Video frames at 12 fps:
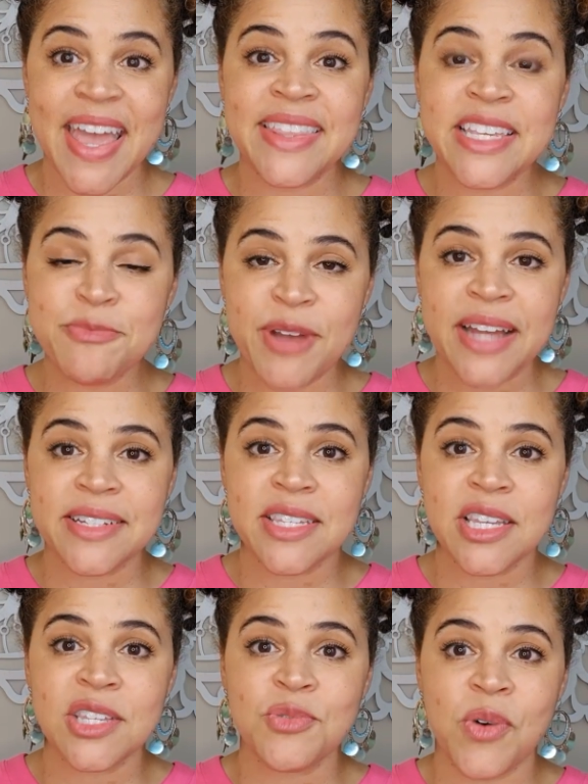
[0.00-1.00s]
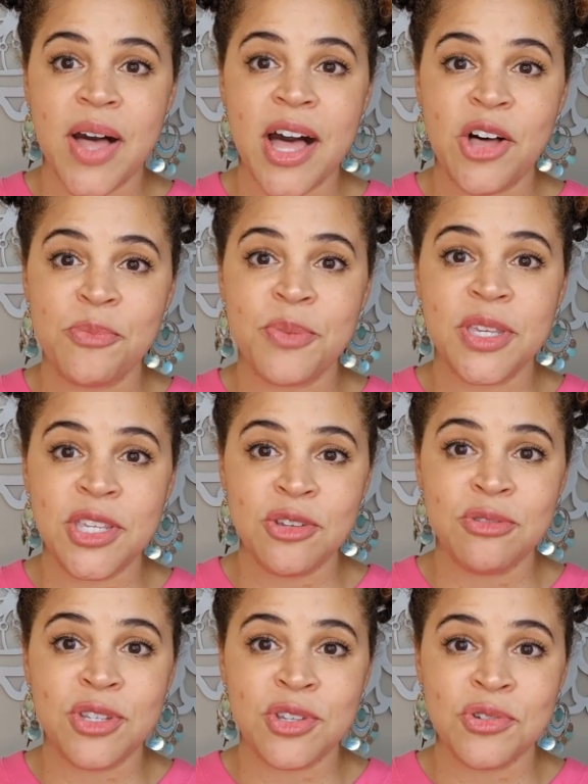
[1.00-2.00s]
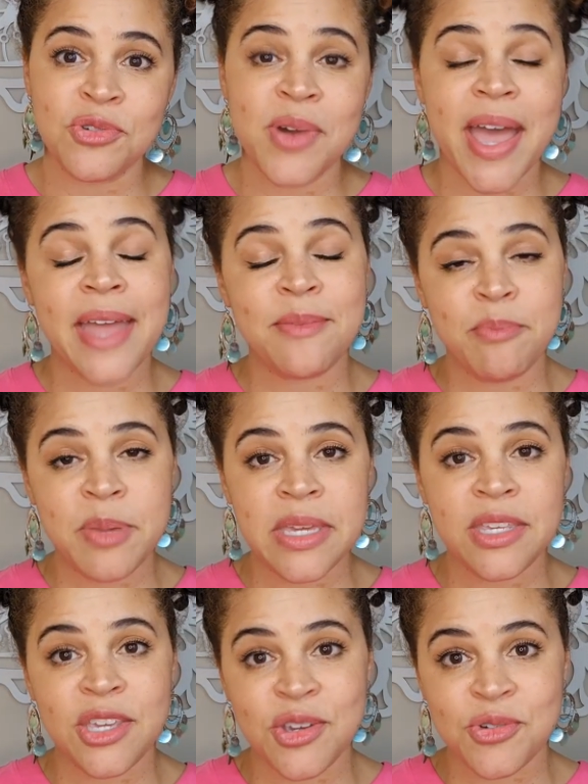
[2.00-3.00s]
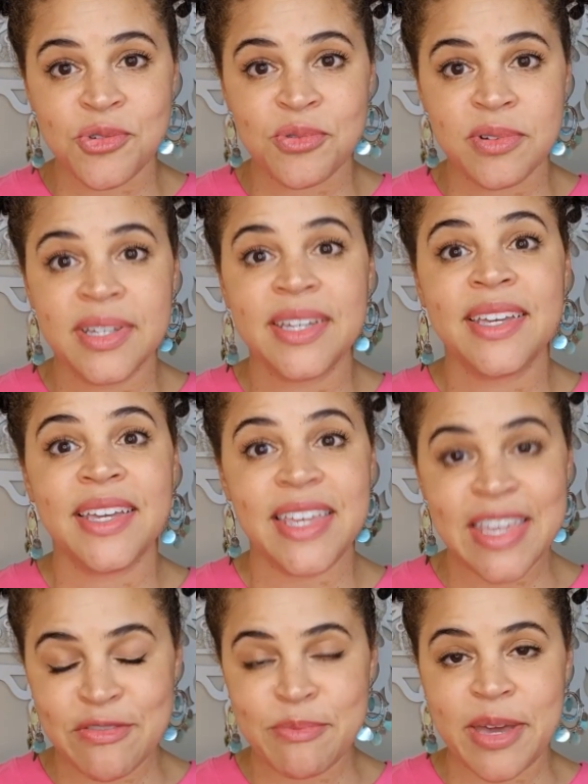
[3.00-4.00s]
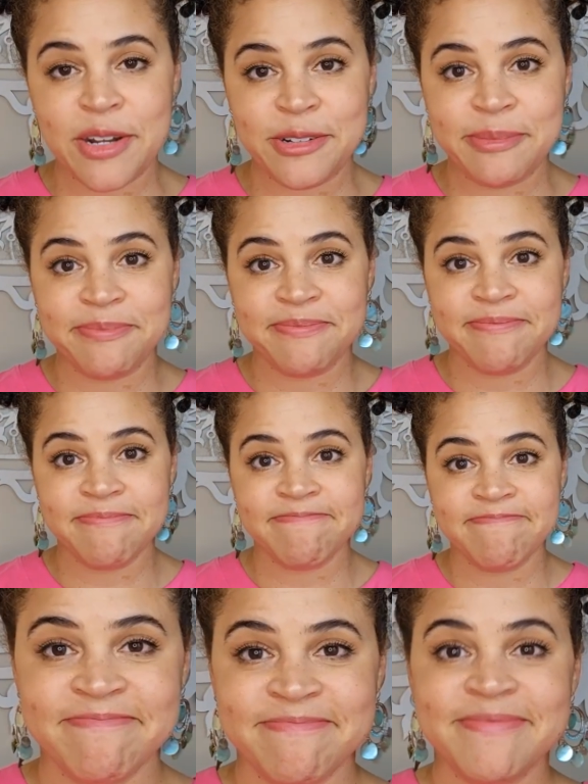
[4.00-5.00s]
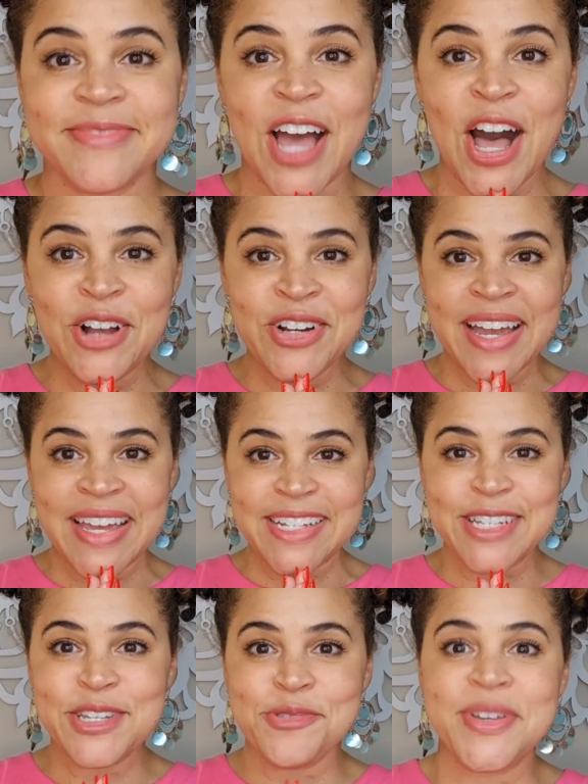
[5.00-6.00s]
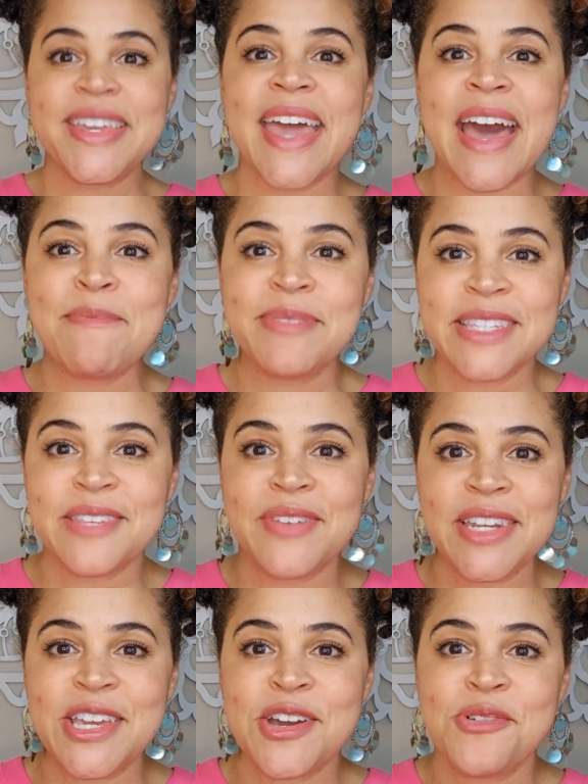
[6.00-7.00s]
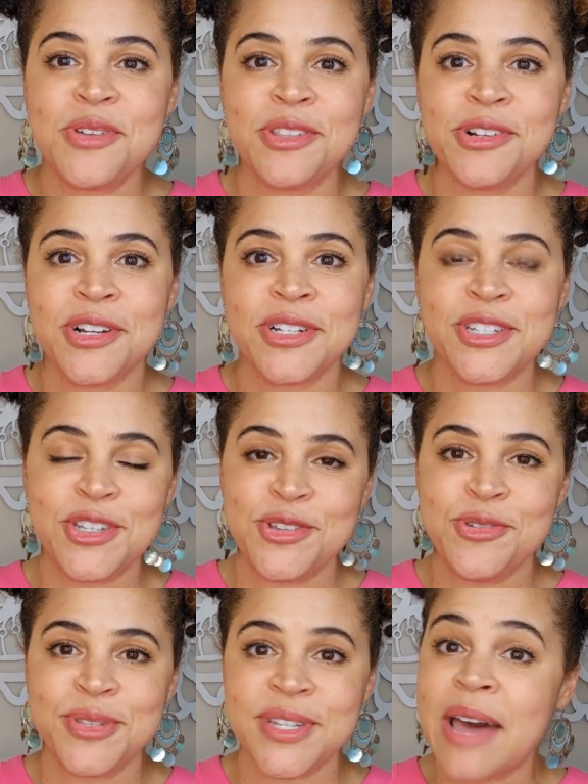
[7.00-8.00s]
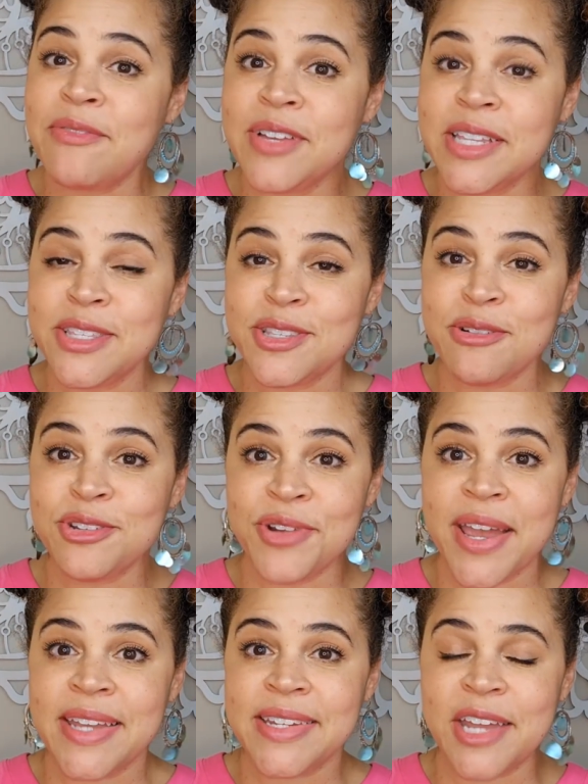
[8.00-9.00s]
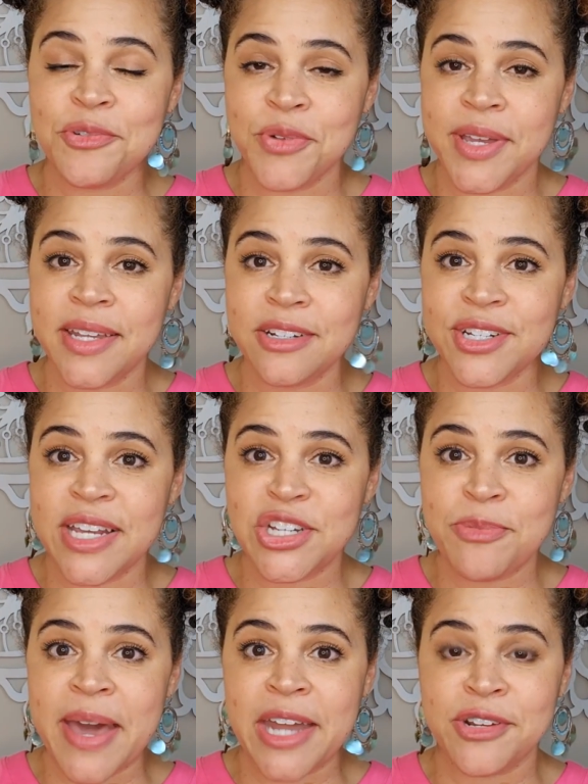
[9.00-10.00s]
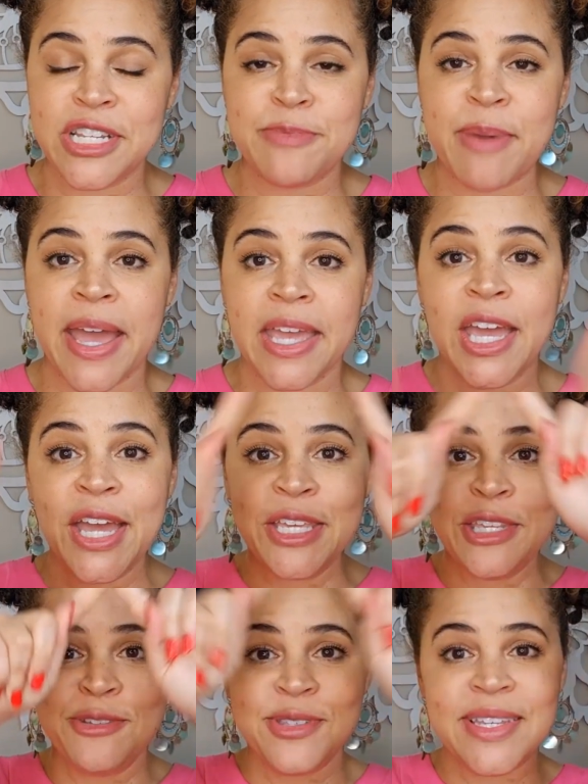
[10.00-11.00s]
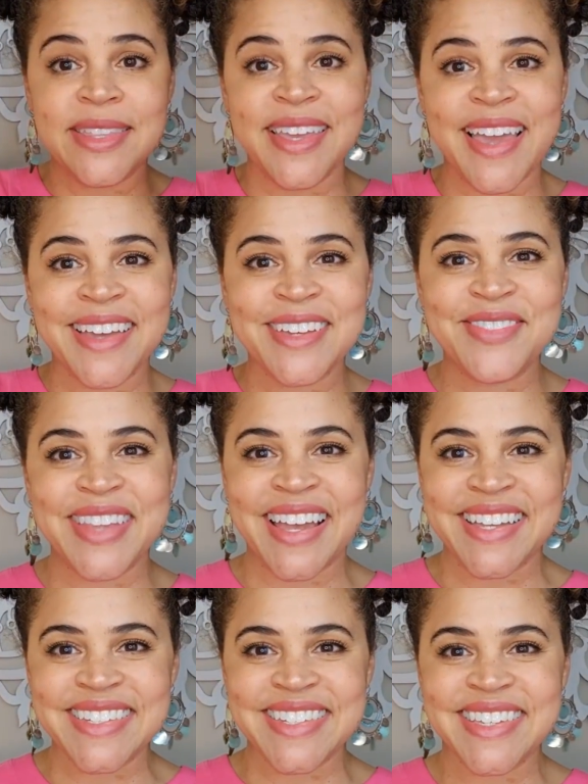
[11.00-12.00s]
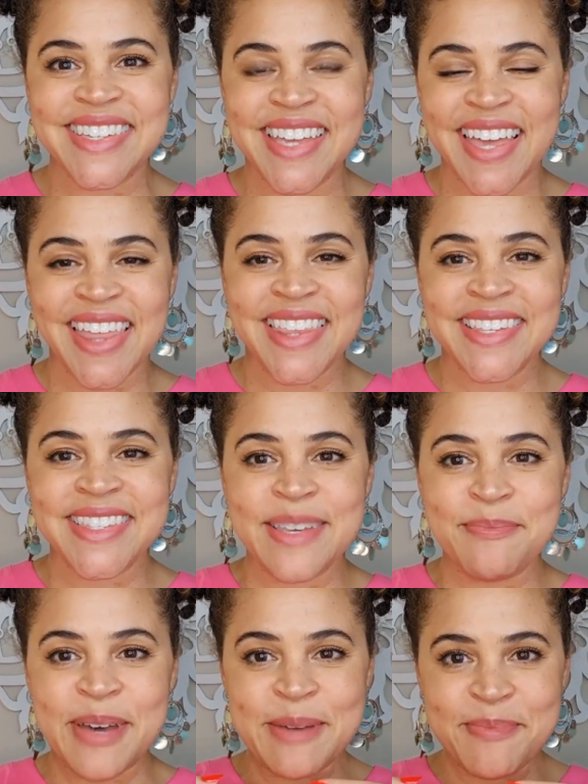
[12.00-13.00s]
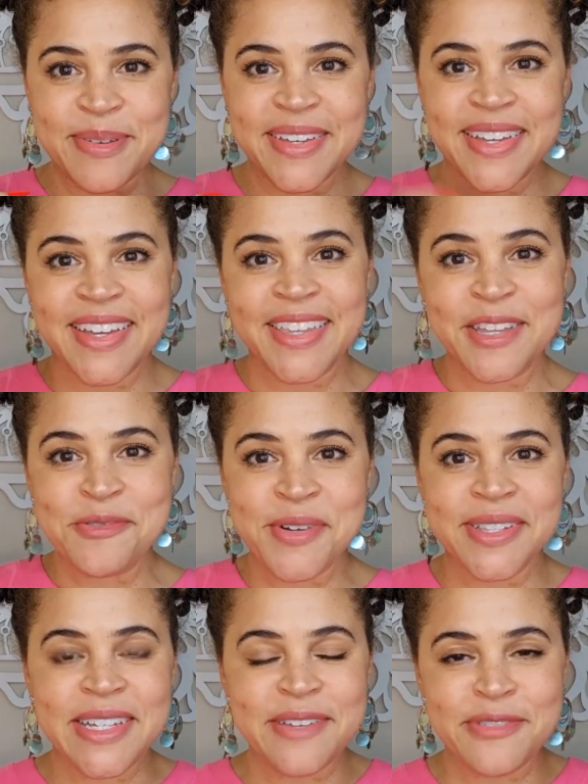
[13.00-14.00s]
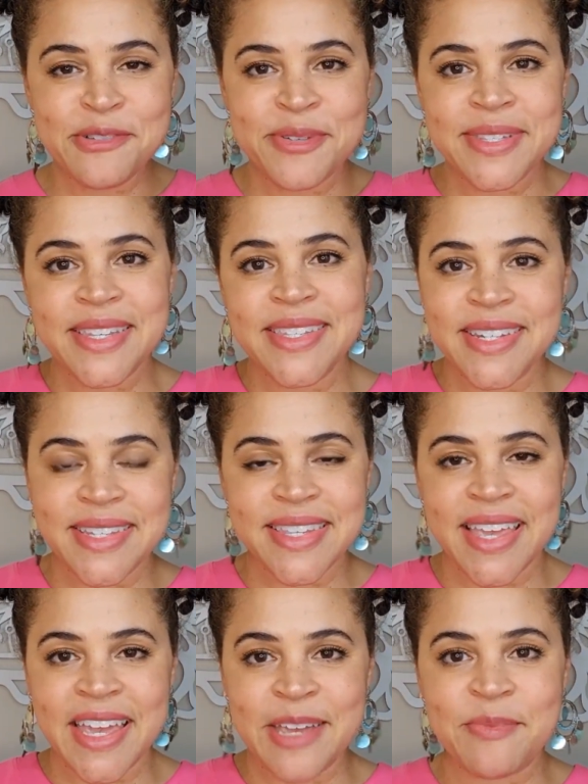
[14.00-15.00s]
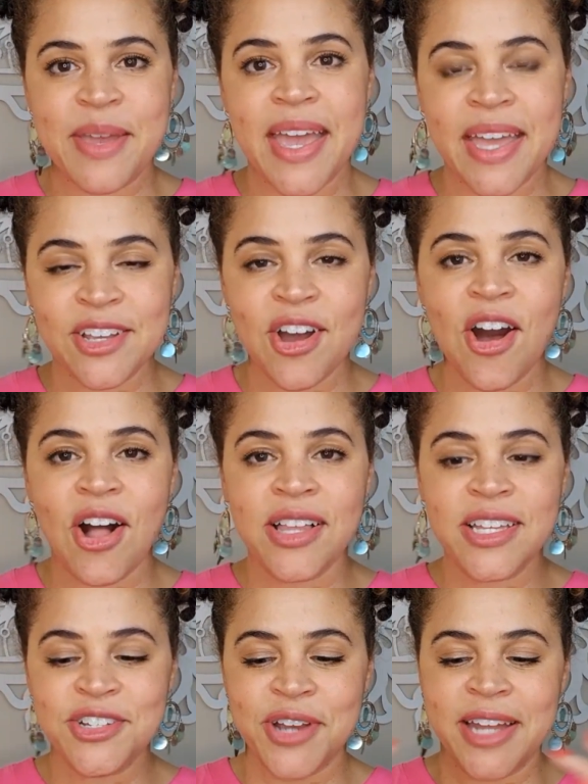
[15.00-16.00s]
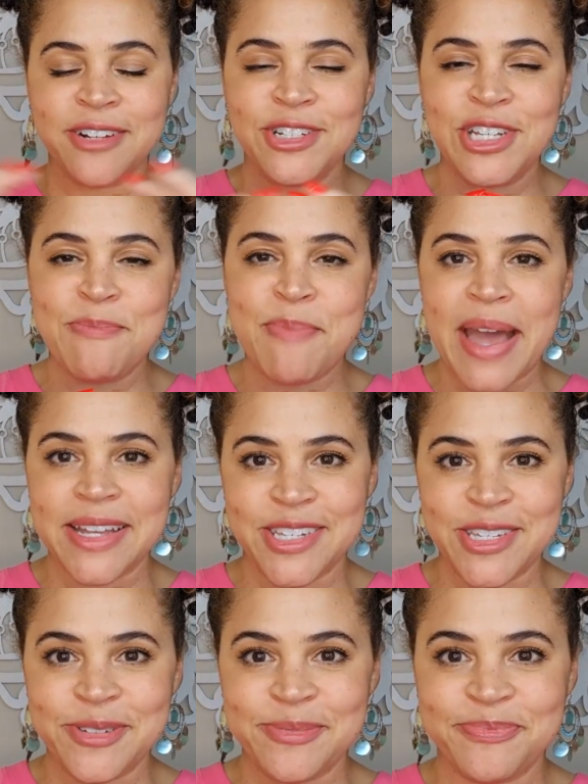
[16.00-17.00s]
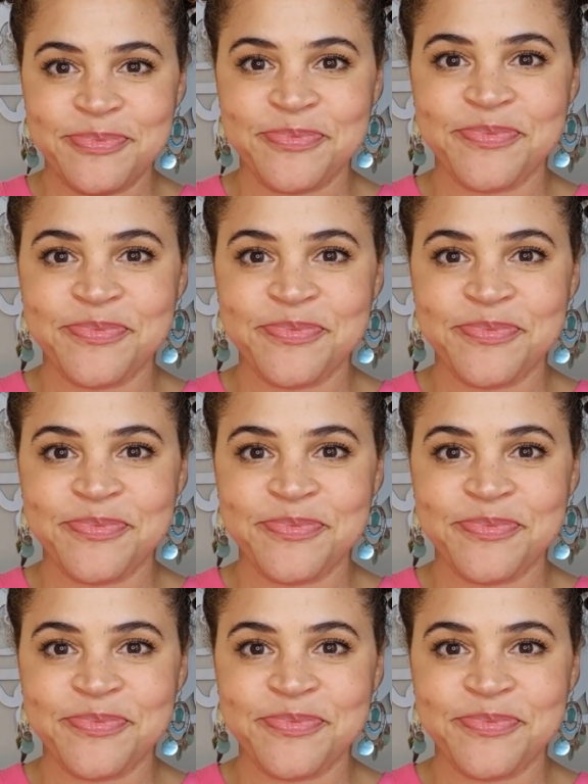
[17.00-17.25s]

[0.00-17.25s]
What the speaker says: And these practices will help you do and be you even better. All right, to recap in this video, you learned to stop feeling so drained and re-energize your batteries by using the egg of light, the zip up, the relief or resistance game, and calling your energy back to you.